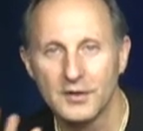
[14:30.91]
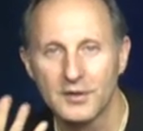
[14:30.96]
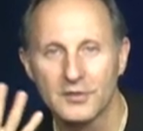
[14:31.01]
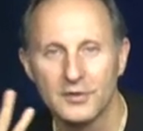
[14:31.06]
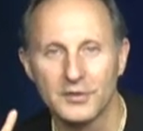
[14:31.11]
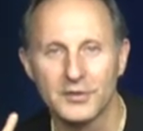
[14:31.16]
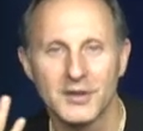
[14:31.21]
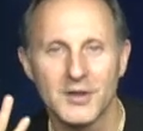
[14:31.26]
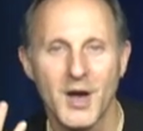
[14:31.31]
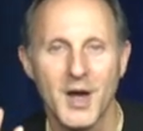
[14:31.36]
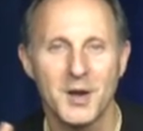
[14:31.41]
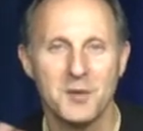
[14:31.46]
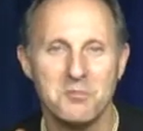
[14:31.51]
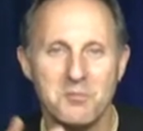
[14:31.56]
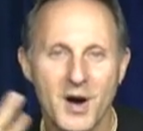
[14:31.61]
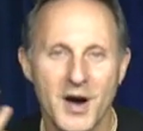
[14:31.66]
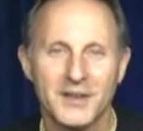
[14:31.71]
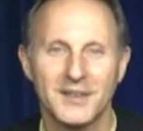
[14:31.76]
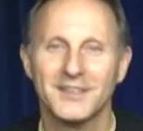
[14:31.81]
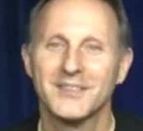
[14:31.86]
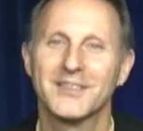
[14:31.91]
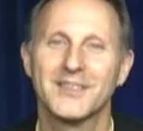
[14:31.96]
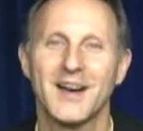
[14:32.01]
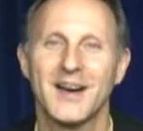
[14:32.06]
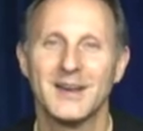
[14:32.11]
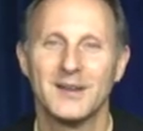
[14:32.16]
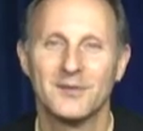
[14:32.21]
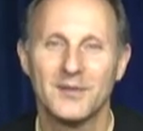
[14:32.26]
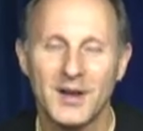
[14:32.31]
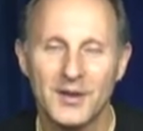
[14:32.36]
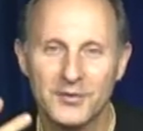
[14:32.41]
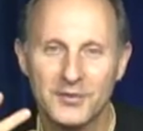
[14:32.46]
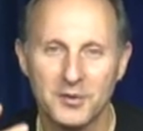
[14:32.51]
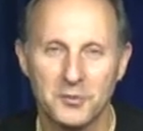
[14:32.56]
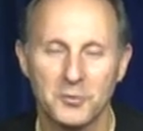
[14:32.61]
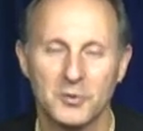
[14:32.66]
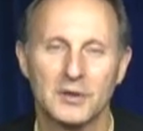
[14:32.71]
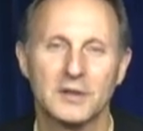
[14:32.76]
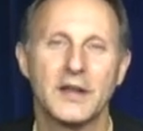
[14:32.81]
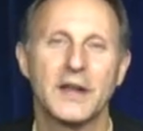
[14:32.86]
there's a lot of mud inside of us that
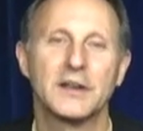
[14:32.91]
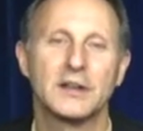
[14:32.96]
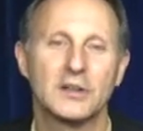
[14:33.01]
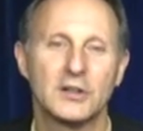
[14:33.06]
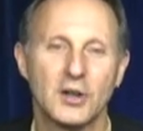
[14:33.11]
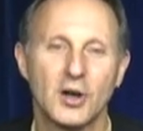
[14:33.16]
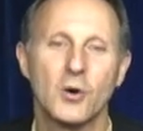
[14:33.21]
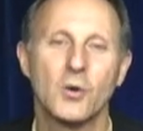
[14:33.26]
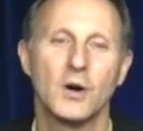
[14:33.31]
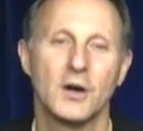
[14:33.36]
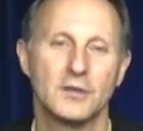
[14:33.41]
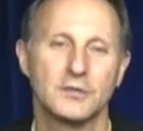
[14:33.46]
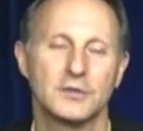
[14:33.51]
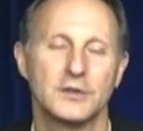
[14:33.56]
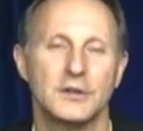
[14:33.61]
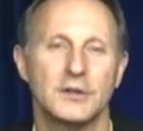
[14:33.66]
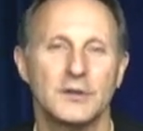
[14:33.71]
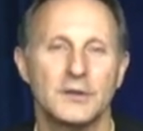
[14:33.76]
we're letting go of.